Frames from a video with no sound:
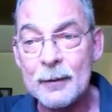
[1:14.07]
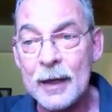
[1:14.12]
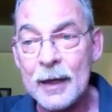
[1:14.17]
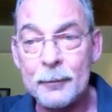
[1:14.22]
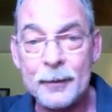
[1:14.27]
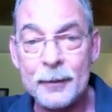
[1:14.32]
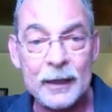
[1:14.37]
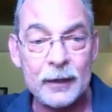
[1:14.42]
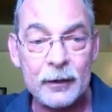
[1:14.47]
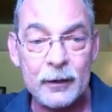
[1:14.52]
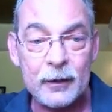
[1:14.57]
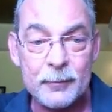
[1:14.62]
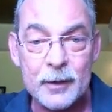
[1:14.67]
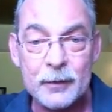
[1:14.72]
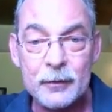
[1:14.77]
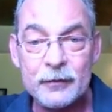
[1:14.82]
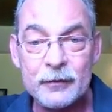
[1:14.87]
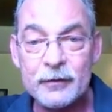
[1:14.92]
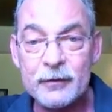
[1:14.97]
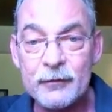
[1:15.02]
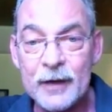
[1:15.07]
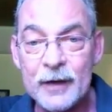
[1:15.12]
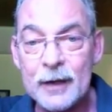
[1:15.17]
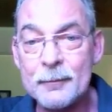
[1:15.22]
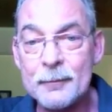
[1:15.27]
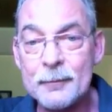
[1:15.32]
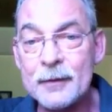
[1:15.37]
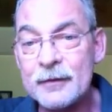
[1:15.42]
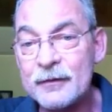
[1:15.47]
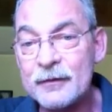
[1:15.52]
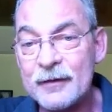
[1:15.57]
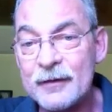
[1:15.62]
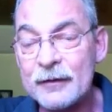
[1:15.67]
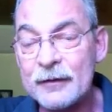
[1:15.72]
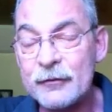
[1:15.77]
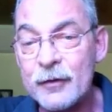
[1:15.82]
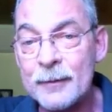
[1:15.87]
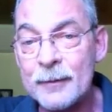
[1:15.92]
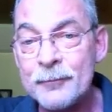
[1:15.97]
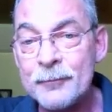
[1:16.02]
helping in community development,
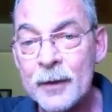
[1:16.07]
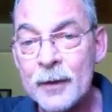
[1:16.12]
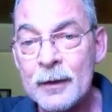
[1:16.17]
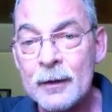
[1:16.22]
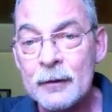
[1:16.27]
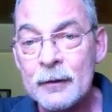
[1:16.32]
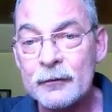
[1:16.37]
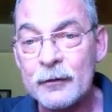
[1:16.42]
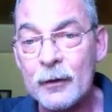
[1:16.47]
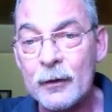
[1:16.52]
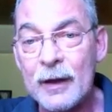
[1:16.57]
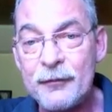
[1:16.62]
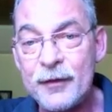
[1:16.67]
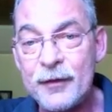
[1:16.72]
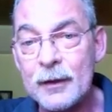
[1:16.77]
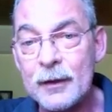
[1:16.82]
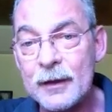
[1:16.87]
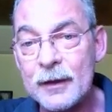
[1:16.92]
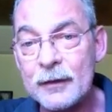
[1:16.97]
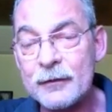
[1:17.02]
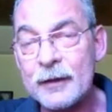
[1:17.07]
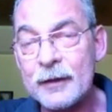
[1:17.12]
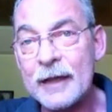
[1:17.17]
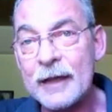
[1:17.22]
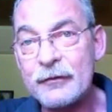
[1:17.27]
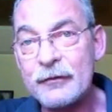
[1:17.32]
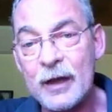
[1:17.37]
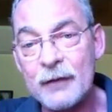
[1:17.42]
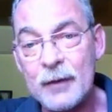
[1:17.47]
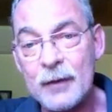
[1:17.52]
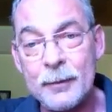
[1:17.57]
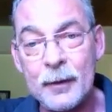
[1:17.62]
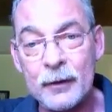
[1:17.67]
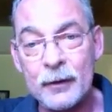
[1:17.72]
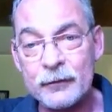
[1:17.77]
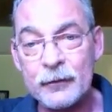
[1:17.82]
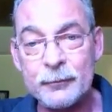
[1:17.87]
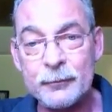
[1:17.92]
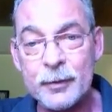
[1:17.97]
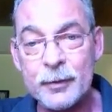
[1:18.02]
etc. So I feel as an HIV
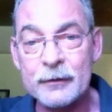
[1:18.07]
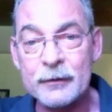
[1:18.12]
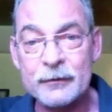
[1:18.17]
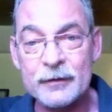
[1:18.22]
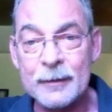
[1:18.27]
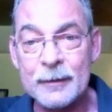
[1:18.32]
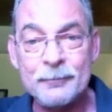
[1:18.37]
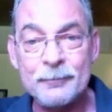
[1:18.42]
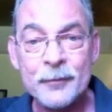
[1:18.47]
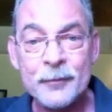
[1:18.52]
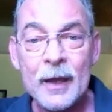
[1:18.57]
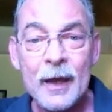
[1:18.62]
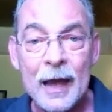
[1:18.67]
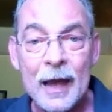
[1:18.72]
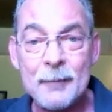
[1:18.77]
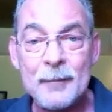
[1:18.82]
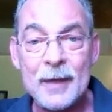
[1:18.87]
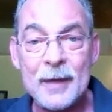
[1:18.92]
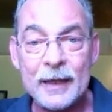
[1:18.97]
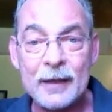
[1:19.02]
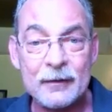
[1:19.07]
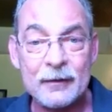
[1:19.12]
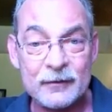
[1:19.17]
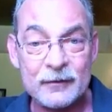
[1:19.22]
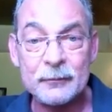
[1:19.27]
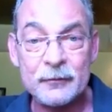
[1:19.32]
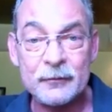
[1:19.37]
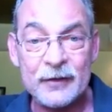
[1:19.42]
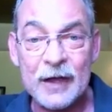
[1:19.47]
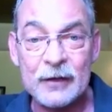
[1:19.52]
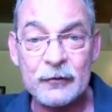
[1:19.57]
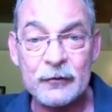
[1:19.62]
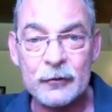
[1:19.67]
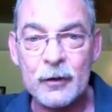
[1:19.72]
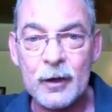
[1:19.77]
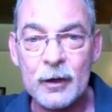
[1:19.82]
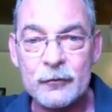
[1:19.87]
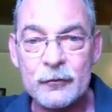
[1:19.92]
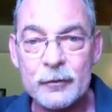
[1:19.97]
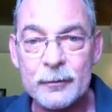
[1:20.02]
positive person, I'm making a substantial
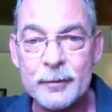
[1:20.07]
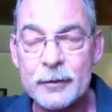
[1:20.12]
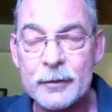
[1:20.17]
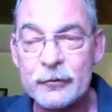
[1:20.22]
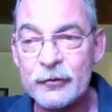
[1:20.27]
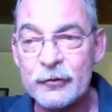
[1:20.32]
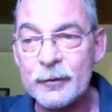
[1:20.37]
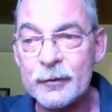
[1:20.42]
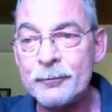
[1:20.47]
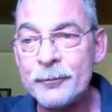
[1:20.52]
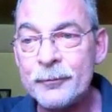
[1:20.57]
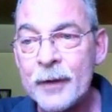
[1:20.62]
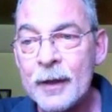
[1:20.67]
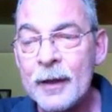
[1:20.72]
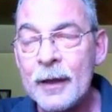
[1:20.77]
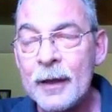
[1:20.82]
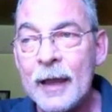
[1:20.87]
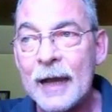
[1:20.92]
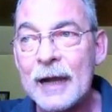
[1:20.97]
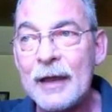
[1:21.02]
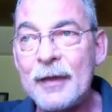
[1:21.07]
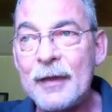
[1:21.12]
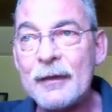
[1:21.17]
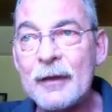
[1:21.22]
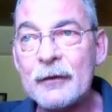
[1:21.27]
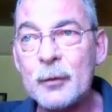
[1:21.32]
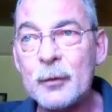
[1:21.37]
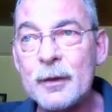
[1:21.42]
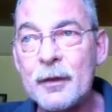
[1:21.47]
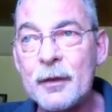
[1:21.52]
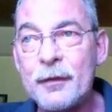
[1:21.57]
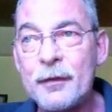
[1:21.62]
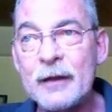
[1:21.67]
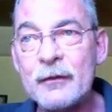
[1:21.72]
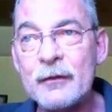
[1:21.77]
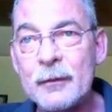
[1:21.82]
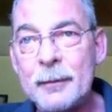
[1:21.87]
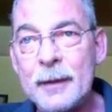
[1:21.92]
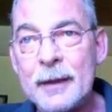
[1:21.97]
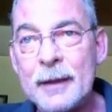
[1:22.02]
contribution. And I think that's one of the
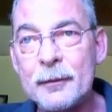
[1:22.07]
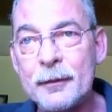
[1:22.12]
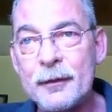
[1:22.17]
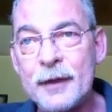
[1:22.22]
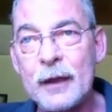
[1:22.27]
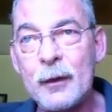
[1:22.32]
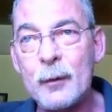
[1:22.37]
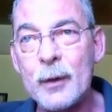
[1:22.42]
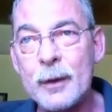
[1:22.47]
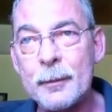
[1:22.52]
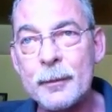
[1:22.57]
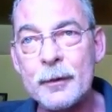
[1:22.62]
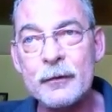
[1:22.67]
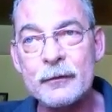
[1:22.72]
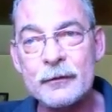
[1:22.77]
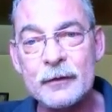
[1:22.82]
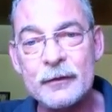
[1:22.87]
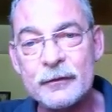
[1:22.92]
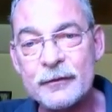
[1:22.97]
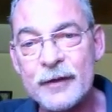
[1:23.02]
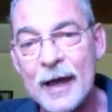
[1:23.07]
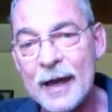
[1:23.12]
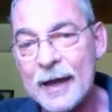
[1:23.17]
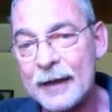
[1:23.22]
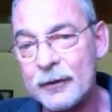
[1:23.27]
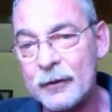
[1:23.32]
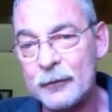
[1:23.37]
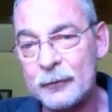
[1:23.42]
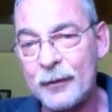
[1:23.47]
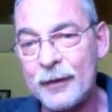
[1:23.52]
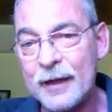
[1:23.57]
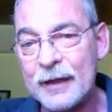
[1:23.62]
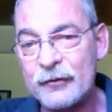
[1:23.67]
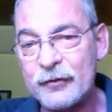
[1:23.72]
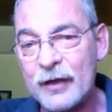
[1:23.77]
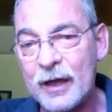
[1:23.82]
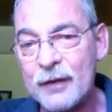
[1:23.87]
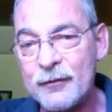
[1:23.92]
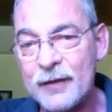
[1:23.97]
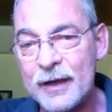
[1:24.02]
things that people think when a person is diagnosed with
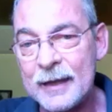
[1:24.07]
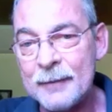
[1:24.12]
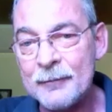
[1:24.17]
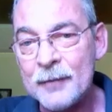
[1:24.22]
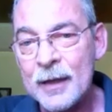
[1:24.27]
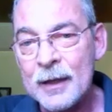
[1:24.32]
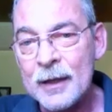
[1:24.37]
HIV,